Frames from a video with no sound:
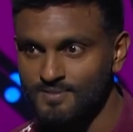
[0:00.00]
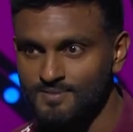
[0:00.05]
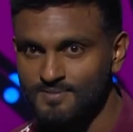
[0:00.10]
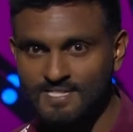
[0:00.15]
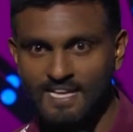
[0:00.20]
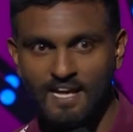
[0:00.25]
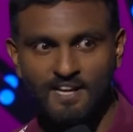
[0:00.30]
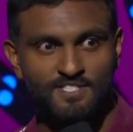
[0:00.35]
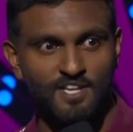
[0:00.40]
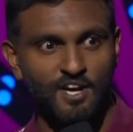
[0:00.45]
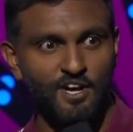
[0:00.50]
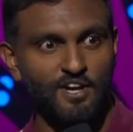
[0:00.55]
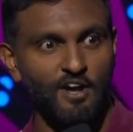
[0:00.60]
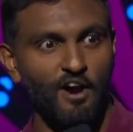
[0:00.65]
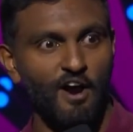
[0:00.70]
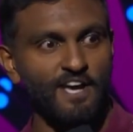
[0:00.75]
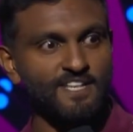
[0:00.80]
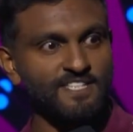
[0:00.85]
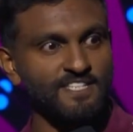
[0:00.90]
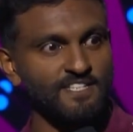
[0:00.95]
Sounds like an
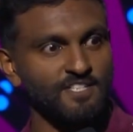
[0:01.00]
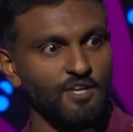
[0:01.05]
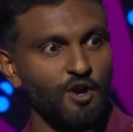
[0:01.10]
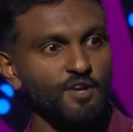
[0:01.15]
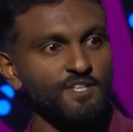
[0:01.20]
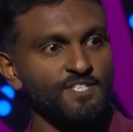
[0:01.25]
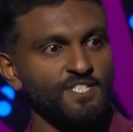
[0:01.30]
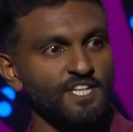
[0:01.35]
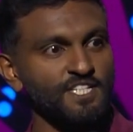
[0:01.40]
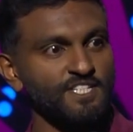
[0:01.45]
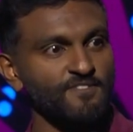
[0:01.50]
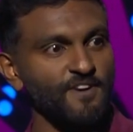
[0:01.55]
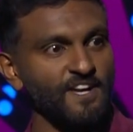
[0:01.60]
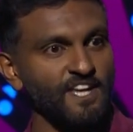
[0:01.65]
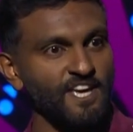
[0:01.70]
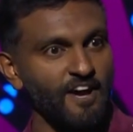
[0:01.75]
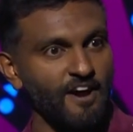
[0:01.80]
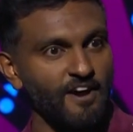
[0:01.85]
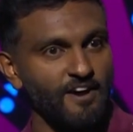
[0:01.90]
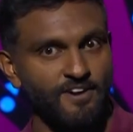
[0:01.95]
ISIS hostage
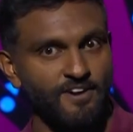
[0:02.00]
video.